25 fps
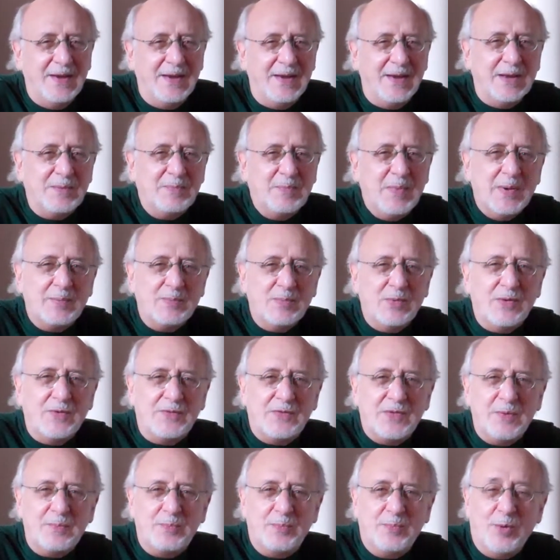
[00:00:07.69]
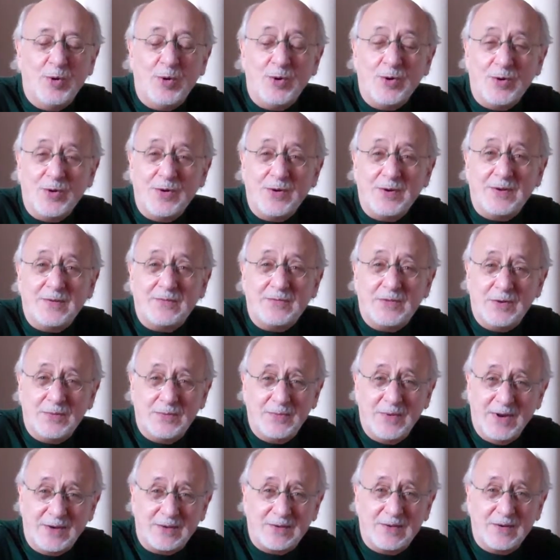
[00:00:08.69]
and member of the board of
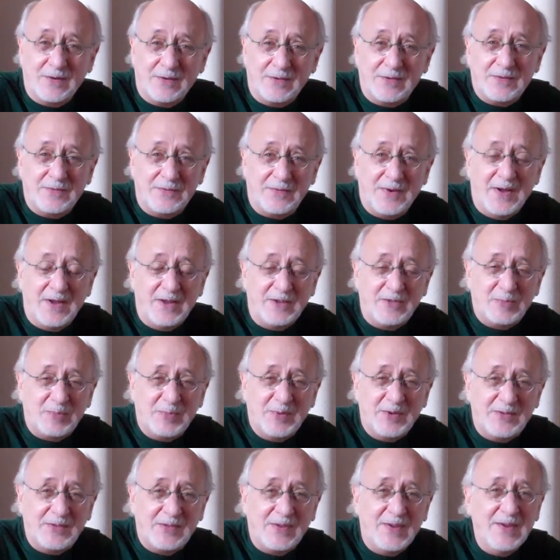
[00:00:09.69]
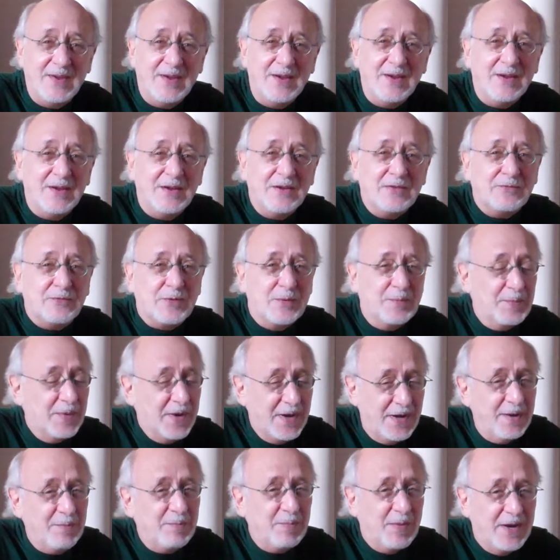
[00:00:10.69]
directors of hospice for
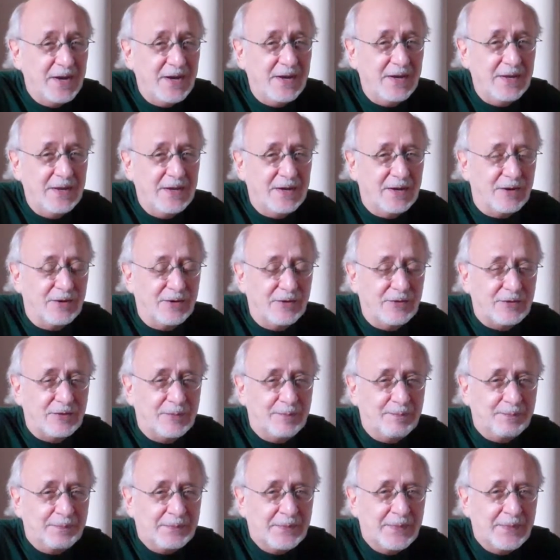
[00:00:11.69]
many, many years.